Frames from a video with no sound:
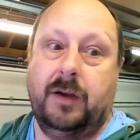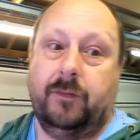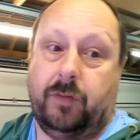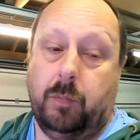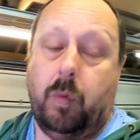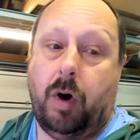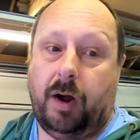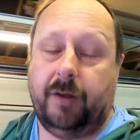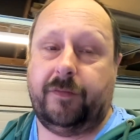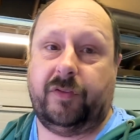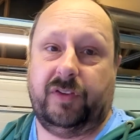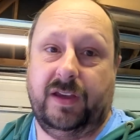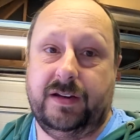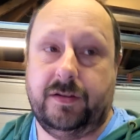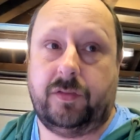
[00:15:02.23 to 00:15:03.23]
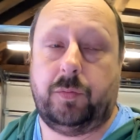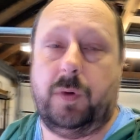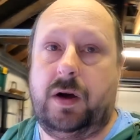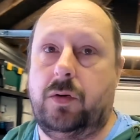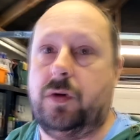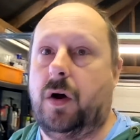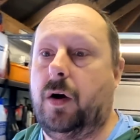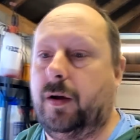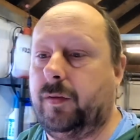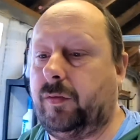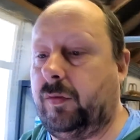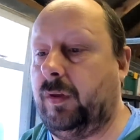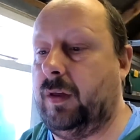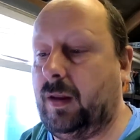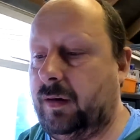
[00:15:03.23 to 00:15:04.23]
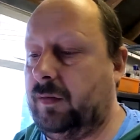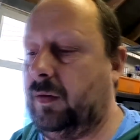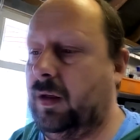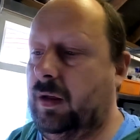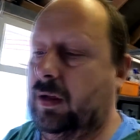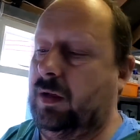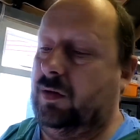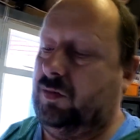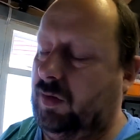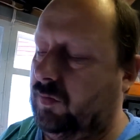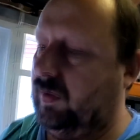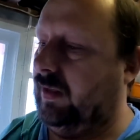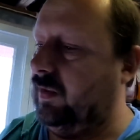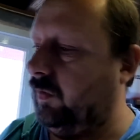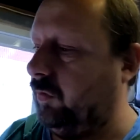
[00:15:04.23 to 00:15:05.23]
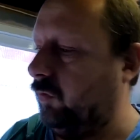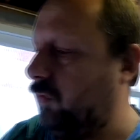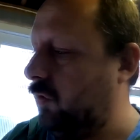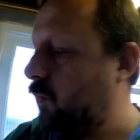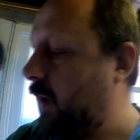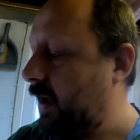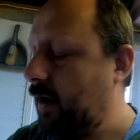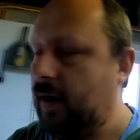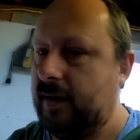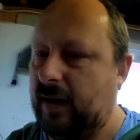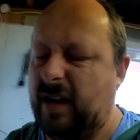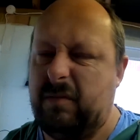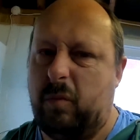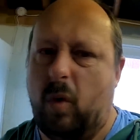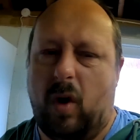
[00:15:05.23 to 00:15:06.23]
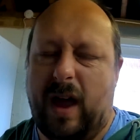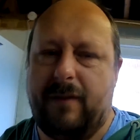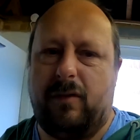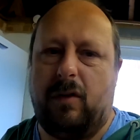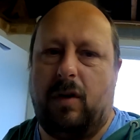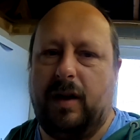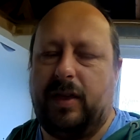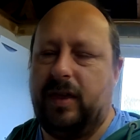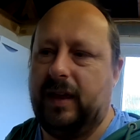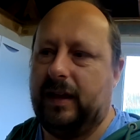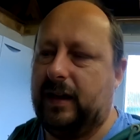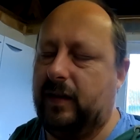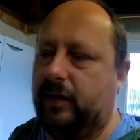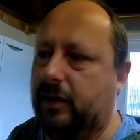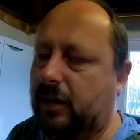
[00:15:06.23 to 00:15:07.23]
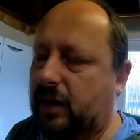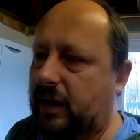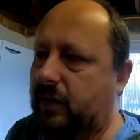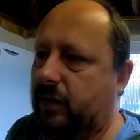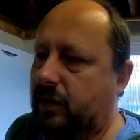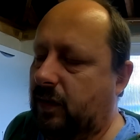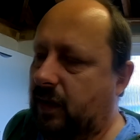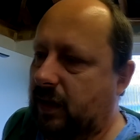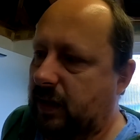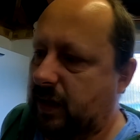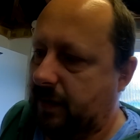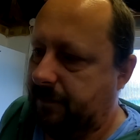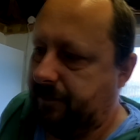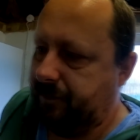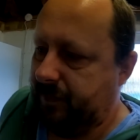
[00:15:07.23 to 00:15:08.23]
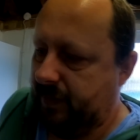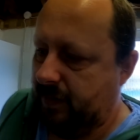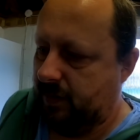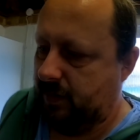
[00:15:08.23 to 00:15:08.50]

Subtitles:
from what I've seen as well, guys, and don't take this the wrong way. Whatever I think isn't you